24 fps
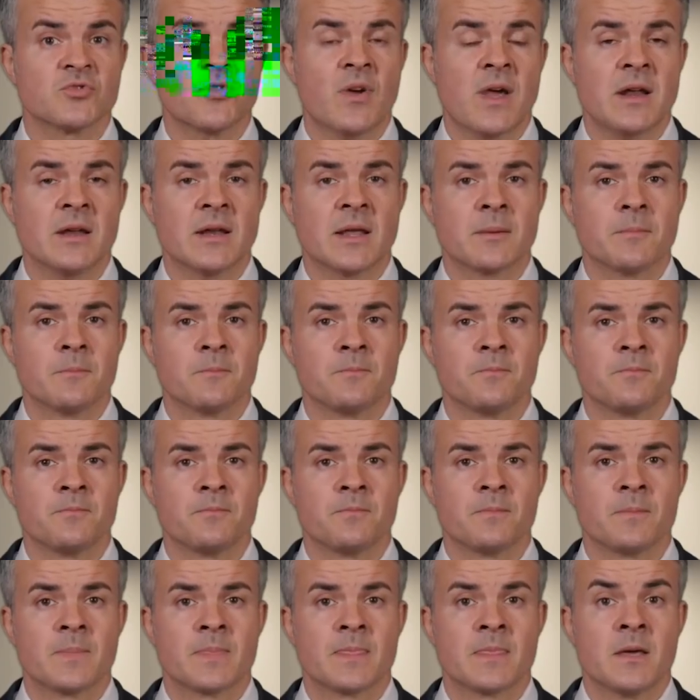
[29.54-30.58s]
training.
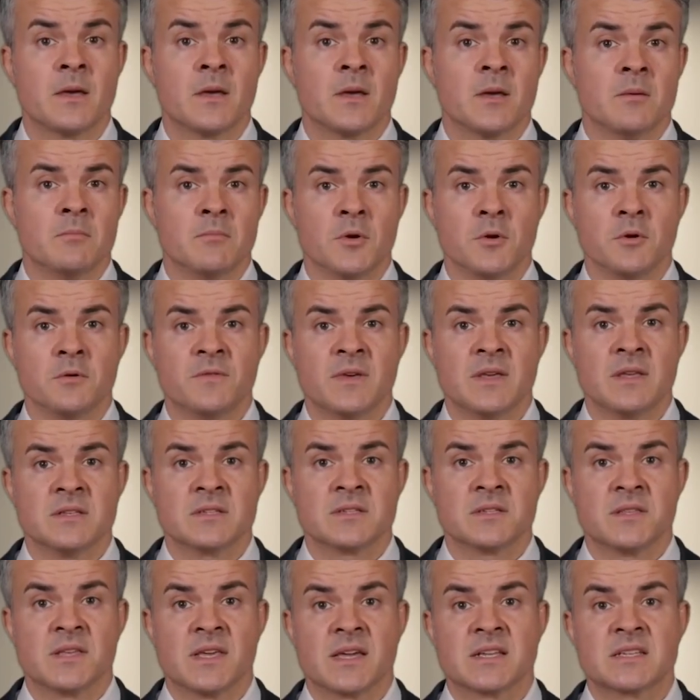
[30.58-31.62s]
Moving
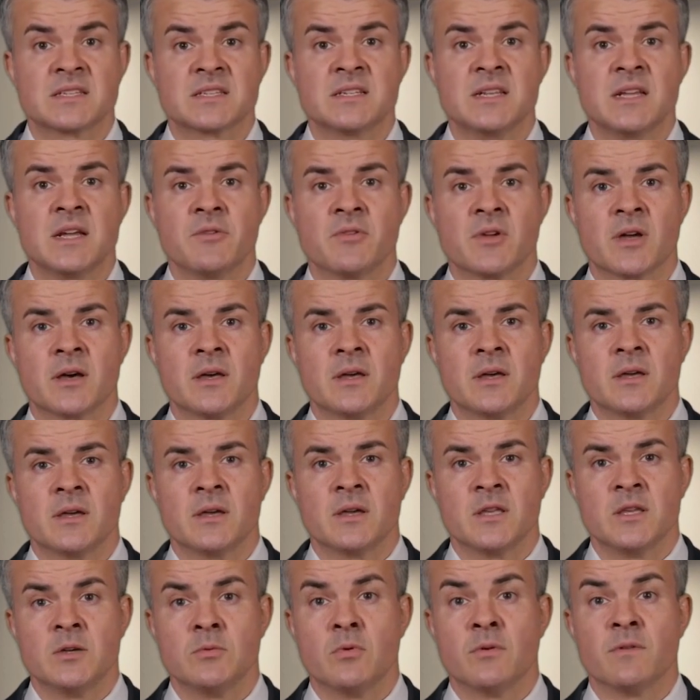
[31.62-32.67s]
to the exterior,
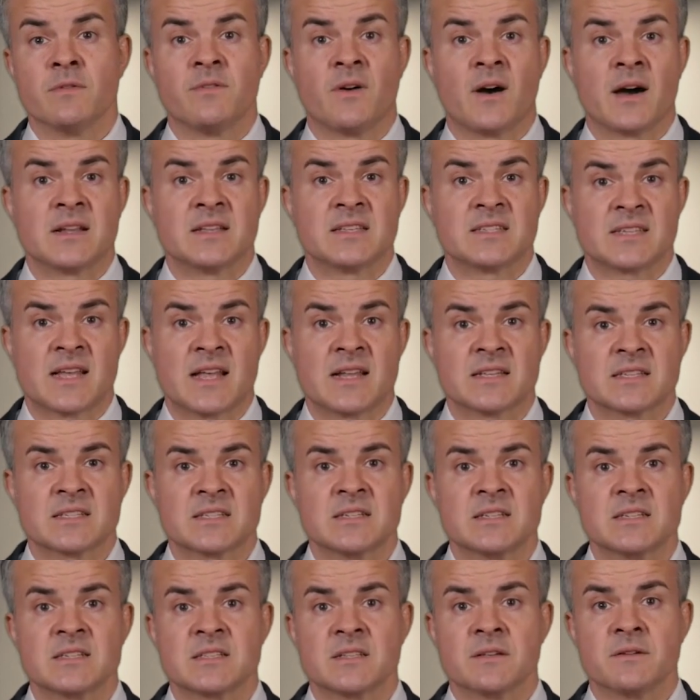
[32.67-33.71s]
you will find
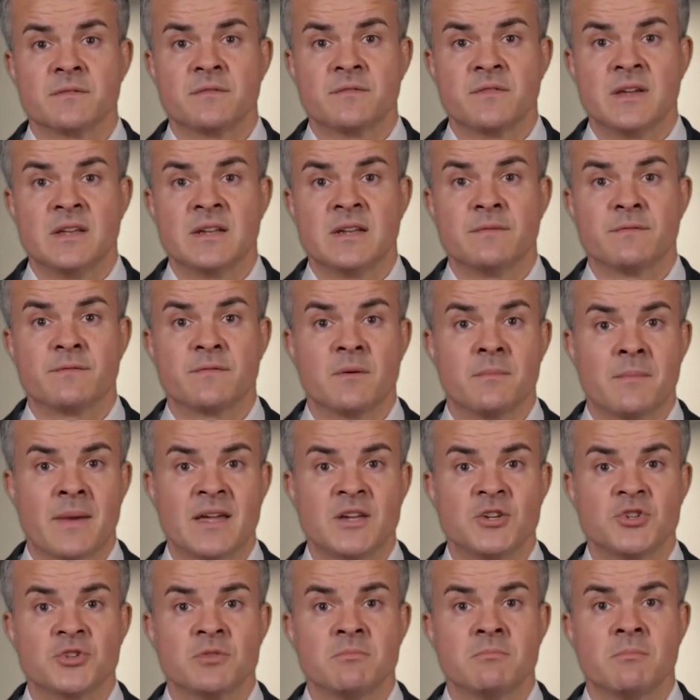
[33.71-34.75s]
sensors that feed
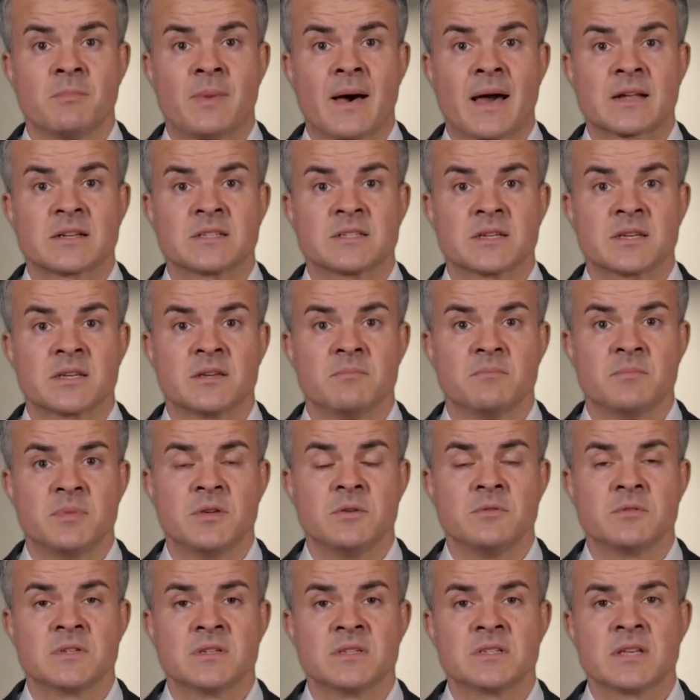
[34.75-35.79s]
information back to
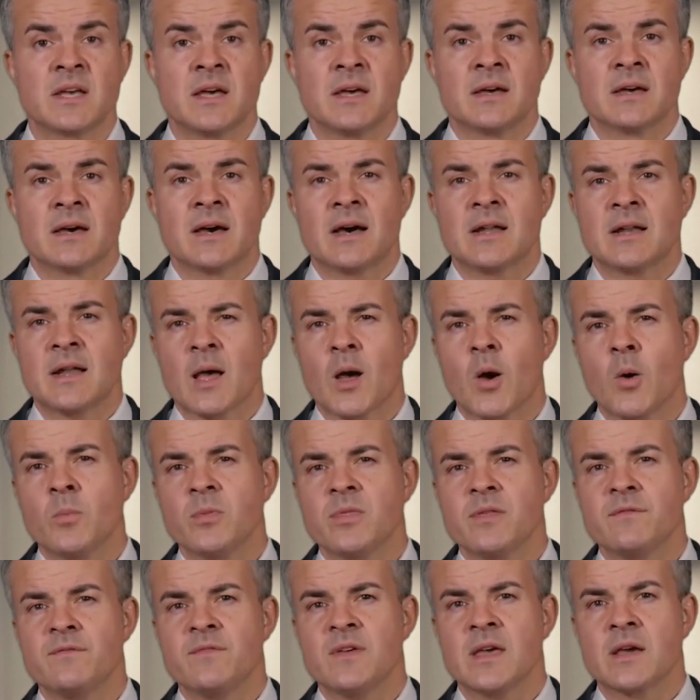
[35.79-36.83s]
computers and help
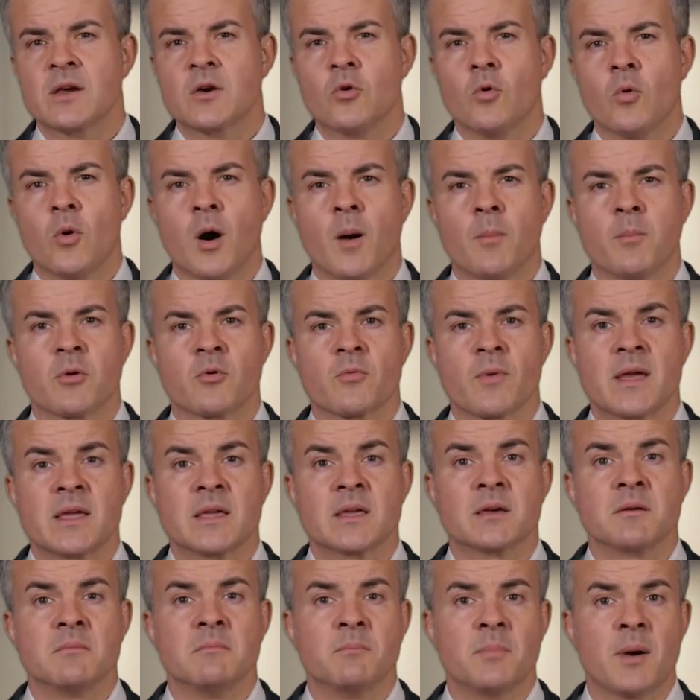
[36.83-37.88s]
the vehicle
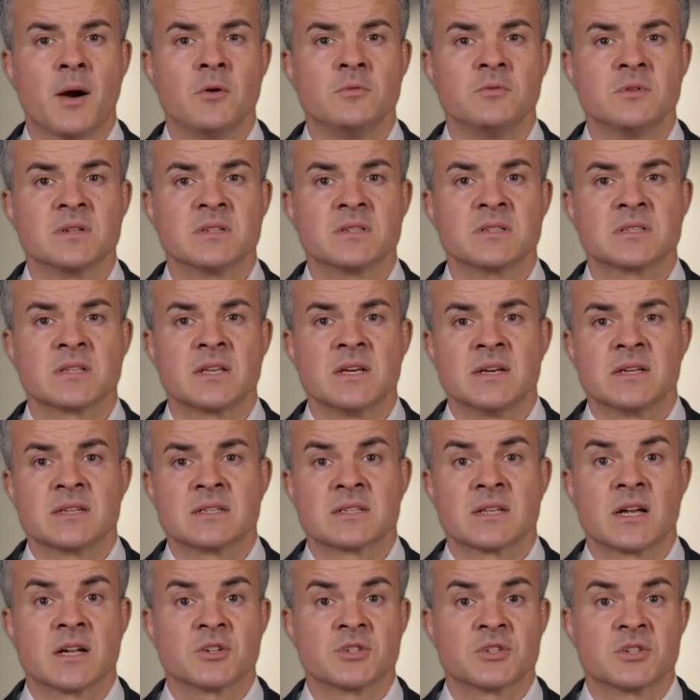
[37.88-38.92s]
operate components
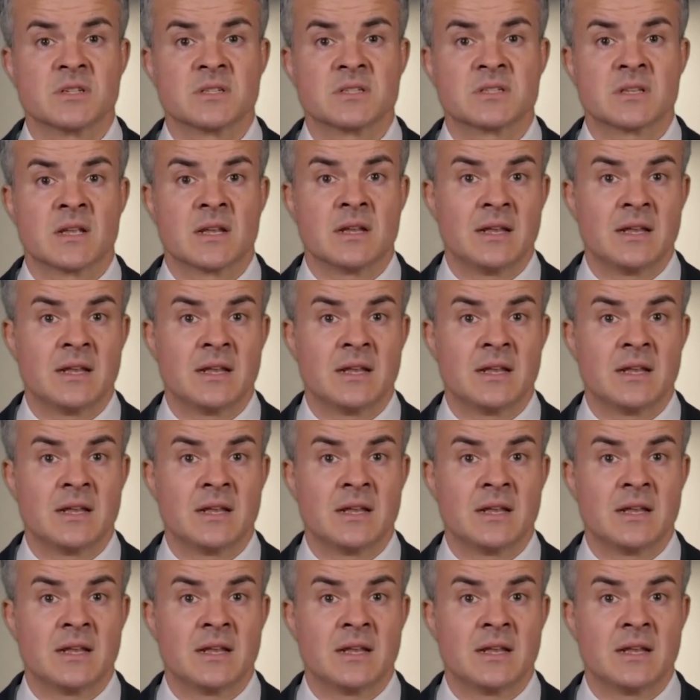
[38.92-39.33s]
such as